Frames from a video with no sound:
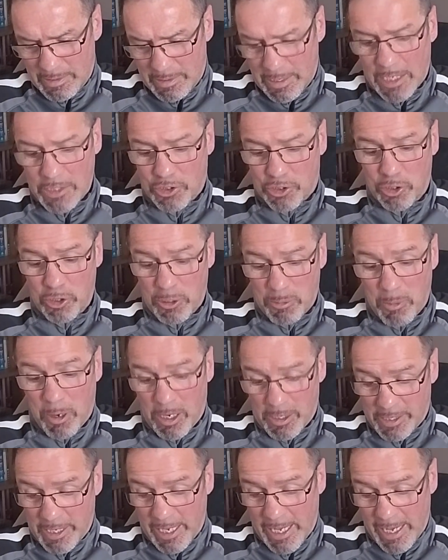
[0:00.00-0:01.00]
that should have
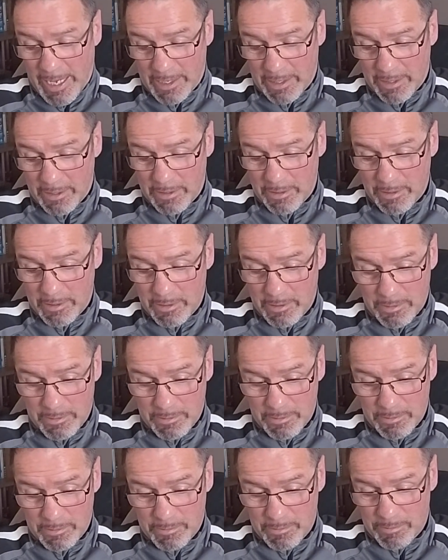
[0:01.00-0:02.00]
marked the end
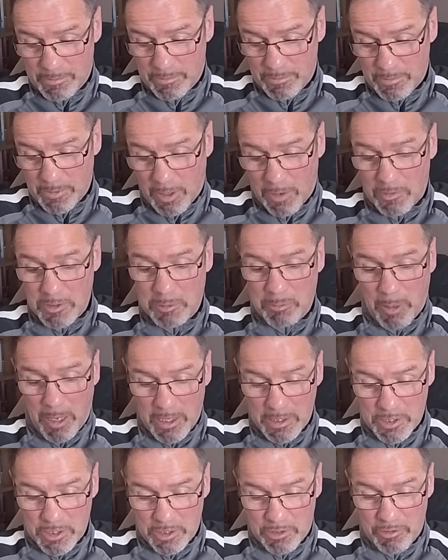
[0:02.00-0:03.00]
of his
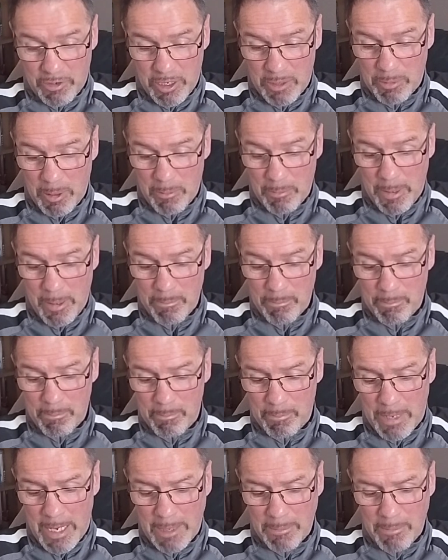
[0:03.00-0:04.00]
boxing career. But
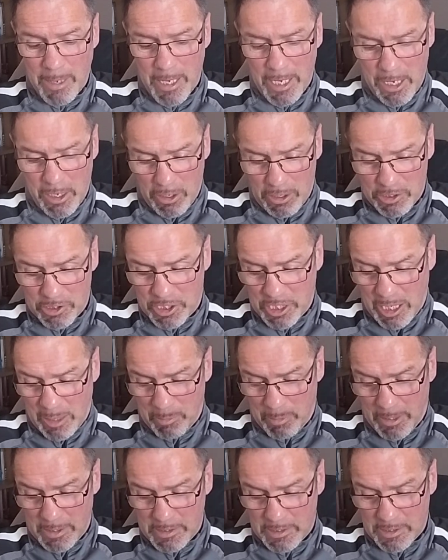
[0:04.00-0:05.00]
like many other
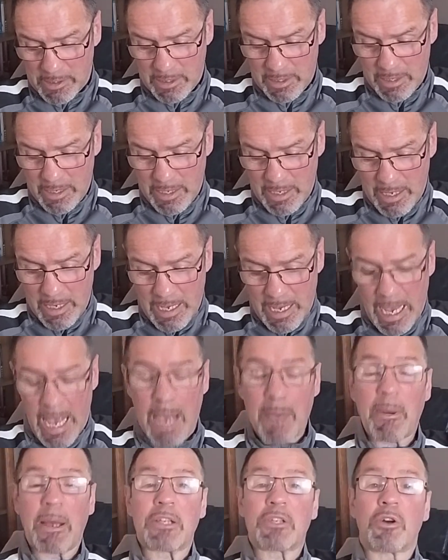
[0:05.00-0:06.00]
champions,
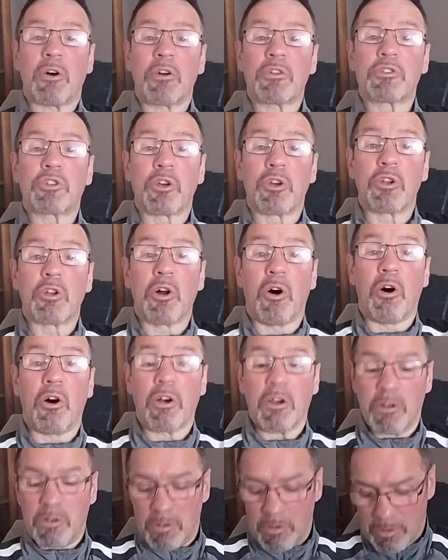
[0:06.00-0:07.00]
he went on too
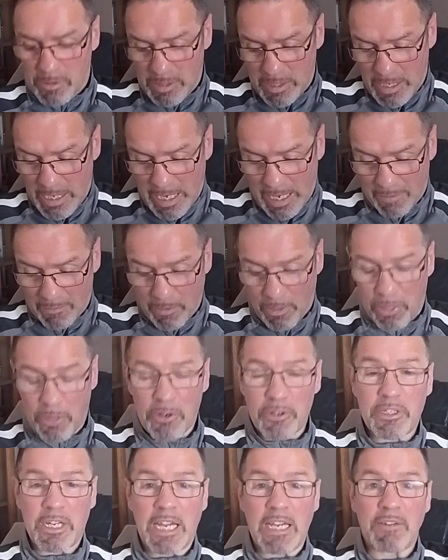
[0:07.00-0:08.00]
long, having
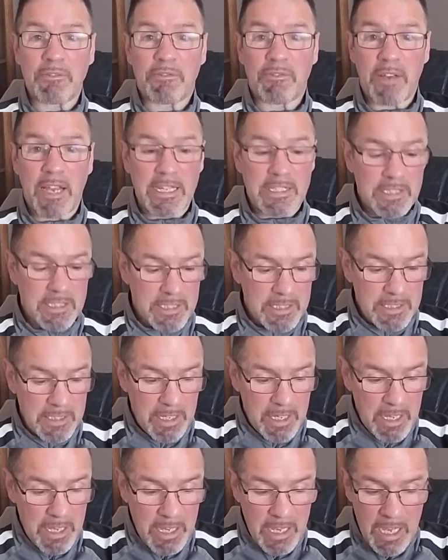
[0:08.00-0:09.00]
13 fights
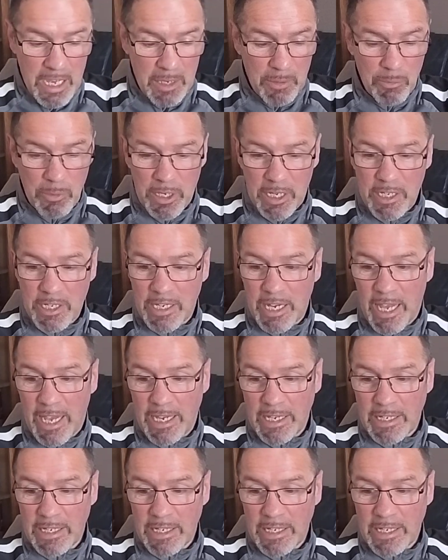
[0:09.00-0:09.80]
and winning